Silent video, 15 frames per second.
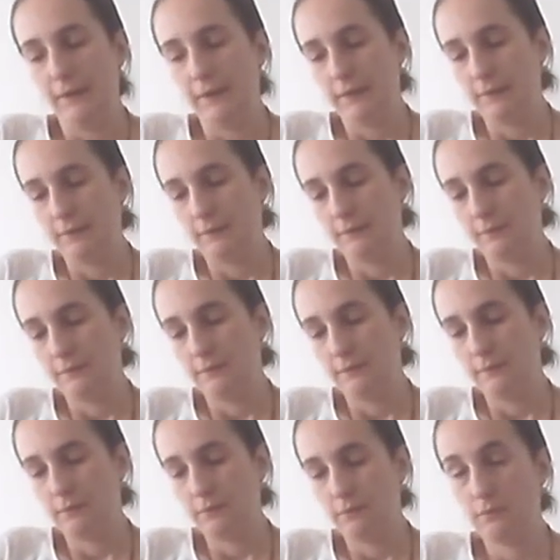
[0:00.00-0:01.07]
And
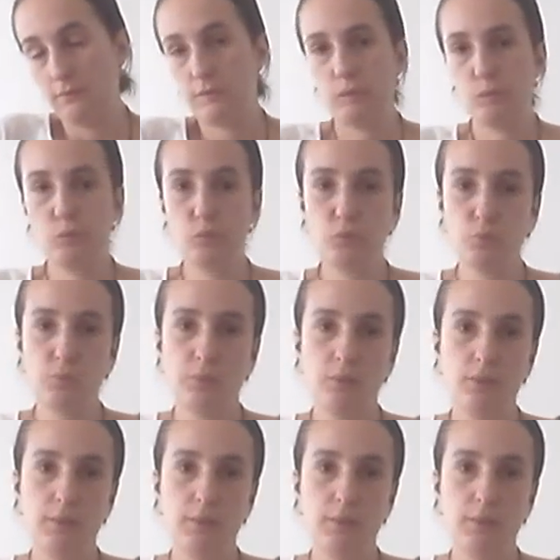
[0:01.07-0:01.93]
see you soon.